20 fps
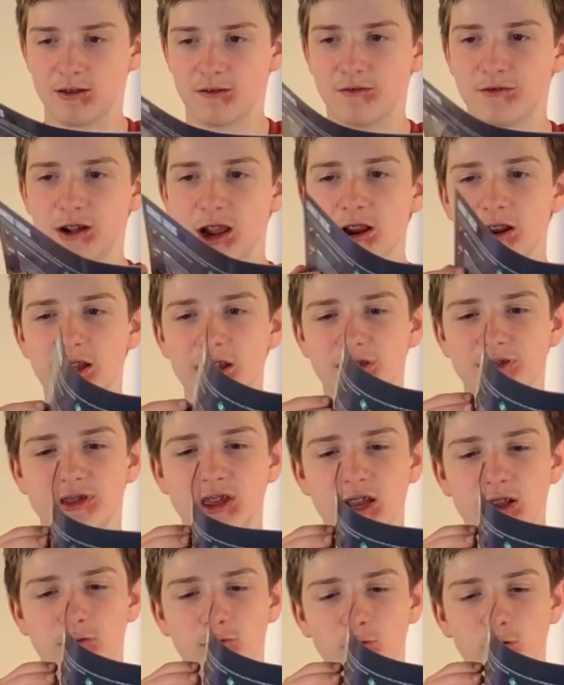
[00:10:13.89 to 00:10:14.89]
Very
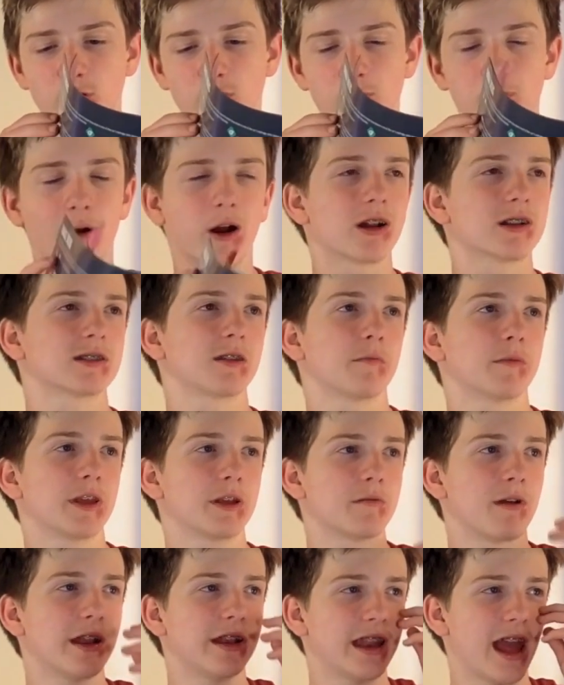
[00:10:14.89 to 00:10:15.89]
thick rule book, something
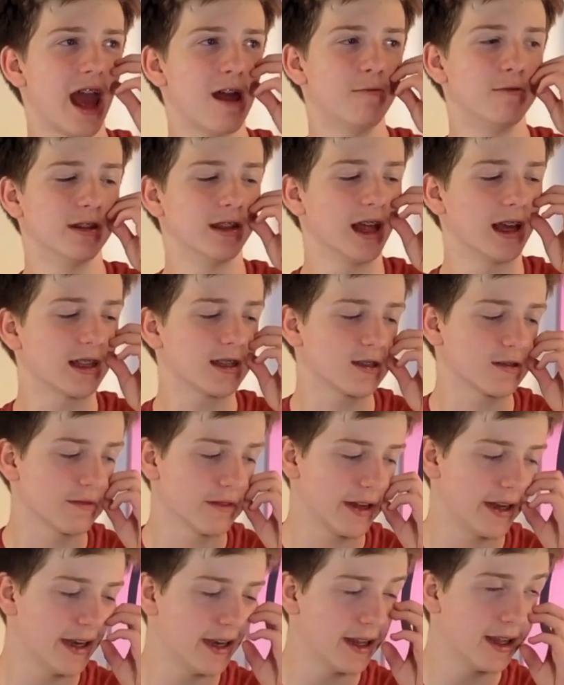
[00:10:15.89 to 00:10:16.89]
my dad would like to
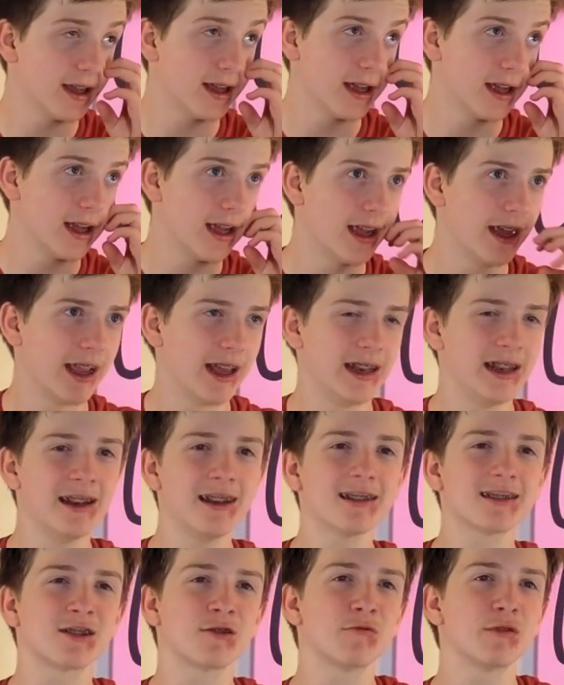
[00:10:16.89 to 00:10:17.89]
read. And he
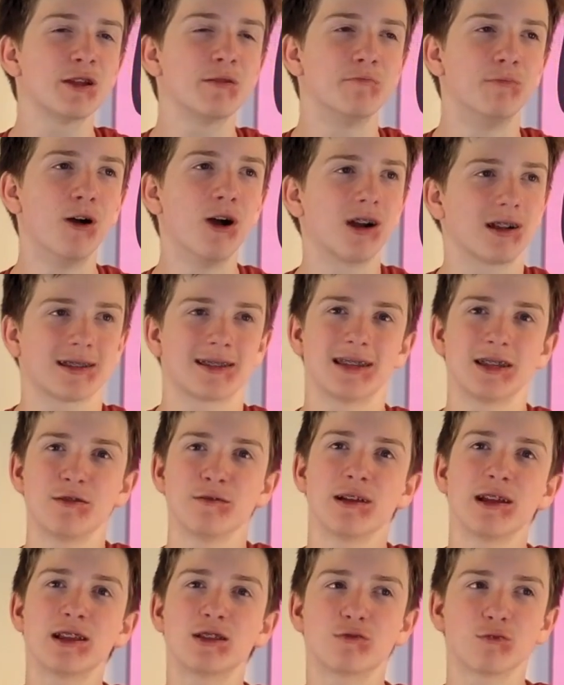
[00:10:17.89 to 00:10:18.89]
doesn't read books, he
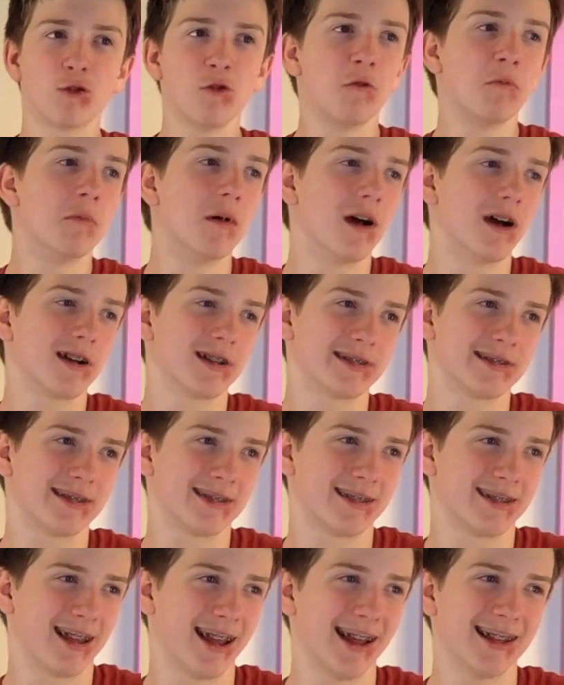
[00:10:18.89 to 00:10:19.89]
reads rule books. So
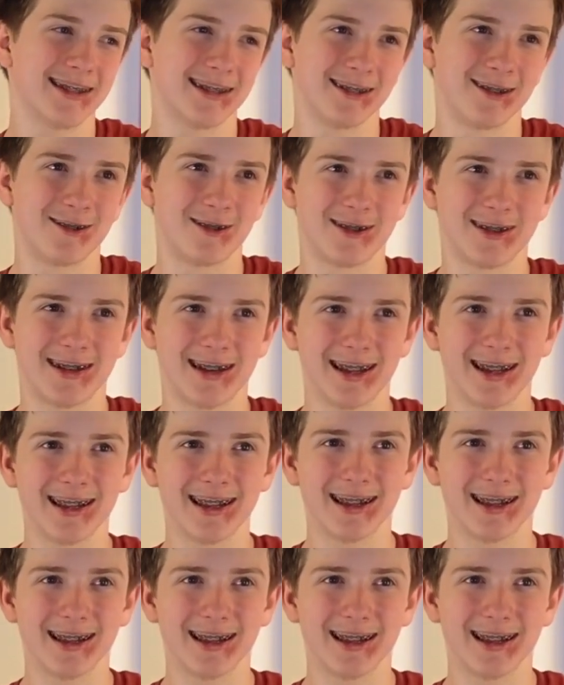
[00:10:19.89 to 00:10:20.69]
that's interesting.